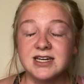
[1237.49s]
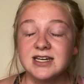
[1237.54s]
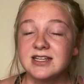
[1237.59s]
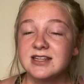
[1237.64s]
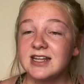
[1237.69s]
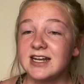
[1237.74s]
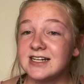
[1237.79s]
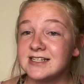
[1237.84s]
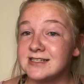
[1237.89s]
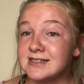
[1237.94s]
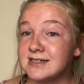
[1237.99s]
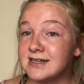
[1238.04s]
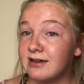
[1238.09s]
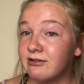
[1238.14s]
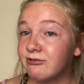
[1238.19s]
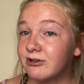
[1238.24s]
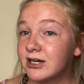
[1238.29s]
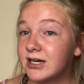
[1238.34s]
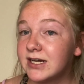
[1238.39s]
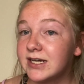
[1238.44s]
that it's
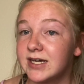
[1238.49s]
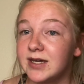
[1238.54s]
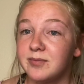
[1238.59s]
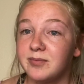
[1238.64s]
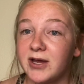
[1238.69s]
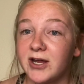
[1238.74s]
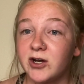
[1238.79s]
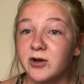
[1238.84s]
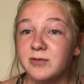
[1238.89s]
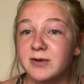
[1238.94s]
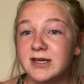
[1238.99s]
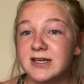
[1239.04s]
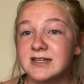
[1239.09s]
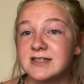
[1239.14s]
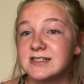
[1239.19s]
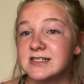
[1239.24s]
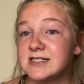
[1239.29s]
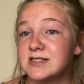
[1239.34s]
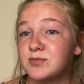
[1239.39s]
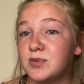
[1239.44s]
never going to get better
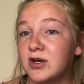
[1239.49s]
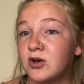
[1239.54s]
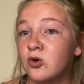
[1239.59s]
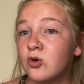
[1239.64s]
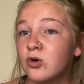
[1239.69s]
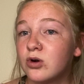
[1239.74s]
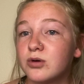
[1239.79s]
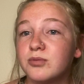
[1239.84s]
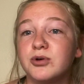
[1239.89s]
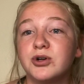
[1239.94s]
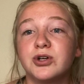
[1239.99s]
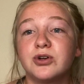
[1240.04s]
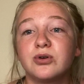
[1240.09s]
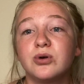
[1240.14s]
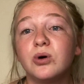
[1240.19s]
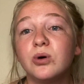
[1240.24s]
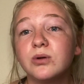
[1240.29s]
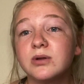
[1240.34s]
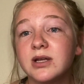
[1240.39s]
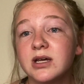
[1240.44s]
because it's been horrible your
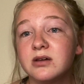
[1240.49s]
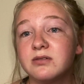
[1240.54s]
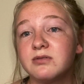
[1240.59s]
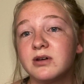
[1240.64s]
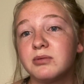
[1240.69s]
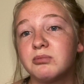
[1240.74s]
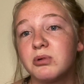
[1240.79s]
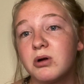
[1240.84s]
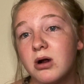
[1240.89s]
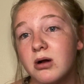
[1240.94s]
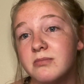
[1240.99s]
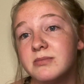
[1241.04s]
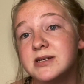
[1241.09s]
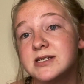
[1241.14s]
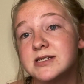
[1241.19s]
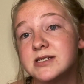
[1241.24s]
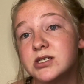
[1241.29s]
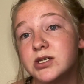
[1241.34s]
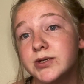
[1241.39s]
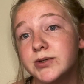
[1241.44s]
whole life, I
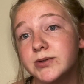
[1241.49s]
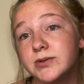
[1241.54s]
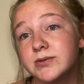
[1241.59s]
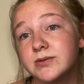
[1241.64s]
promise you,